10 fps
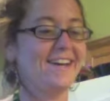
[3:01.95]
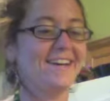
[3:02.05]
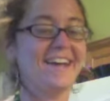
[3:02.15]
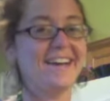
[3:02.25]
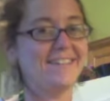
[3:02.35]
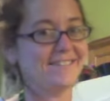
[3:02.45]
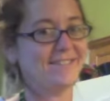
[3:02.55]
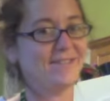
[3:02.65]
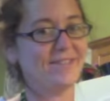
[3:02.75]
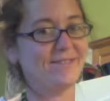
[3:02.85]
Anne
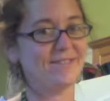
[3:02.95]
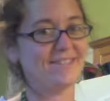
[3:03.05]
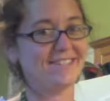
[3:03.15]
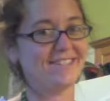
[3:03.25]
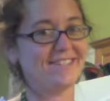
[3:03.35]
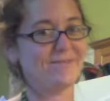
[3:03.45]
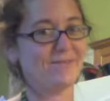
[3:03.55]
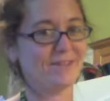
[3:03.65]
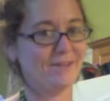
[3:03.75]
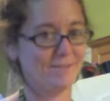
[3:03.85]
still loves it, and we
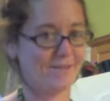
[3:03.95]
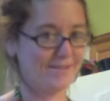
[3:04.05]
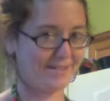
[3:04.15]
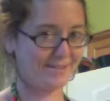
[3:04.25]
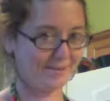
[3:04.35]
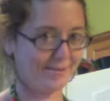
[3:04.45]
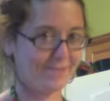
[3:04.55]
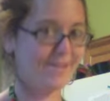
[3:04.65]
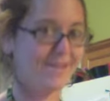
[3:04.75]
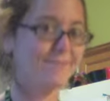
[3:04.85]
talk about it still
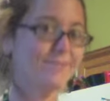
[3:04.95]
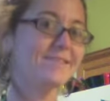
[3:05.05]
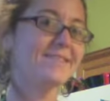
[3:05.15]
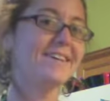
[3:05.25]
sometimes.